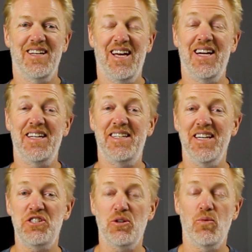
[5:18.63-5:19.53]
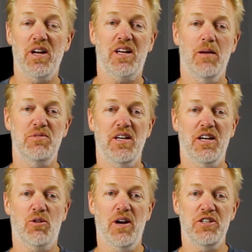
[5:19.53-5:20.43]
In addition, when it comes to
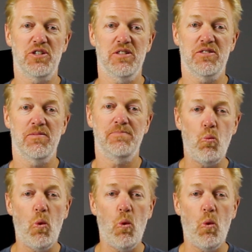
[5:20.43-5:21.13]
integrations,